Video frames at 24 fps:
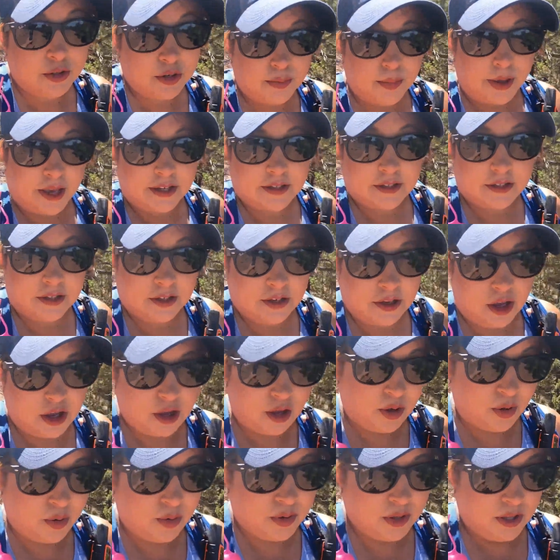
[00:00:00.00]
New
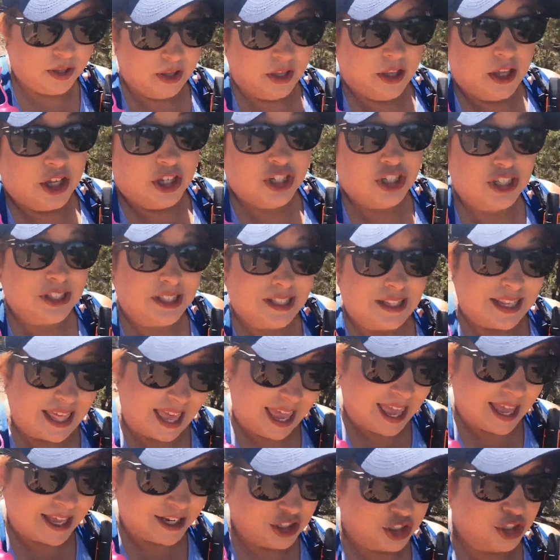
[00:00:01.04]
Mexico, to the
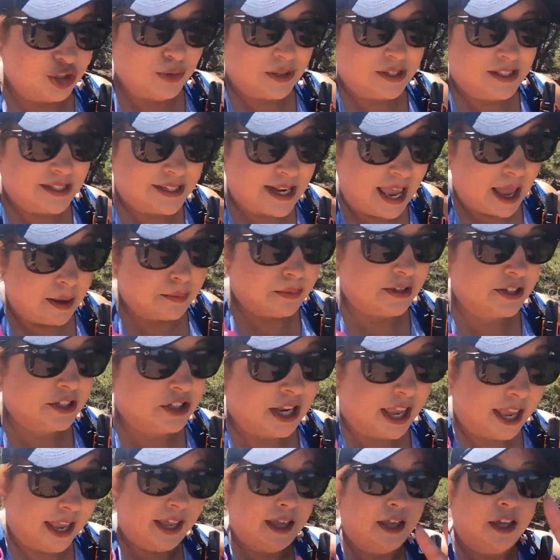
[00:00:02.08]
land, to establish
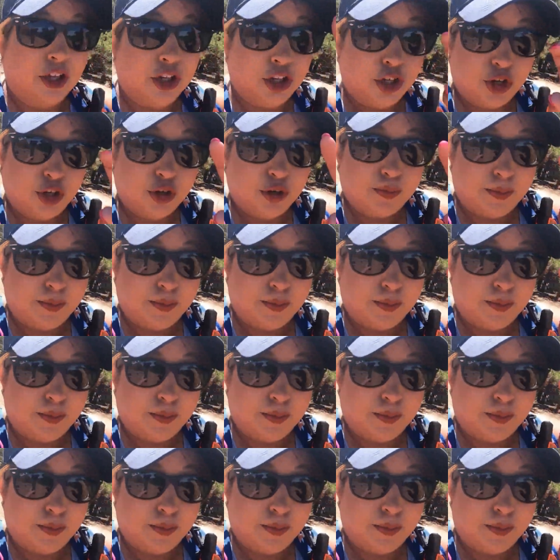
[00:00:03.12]
a New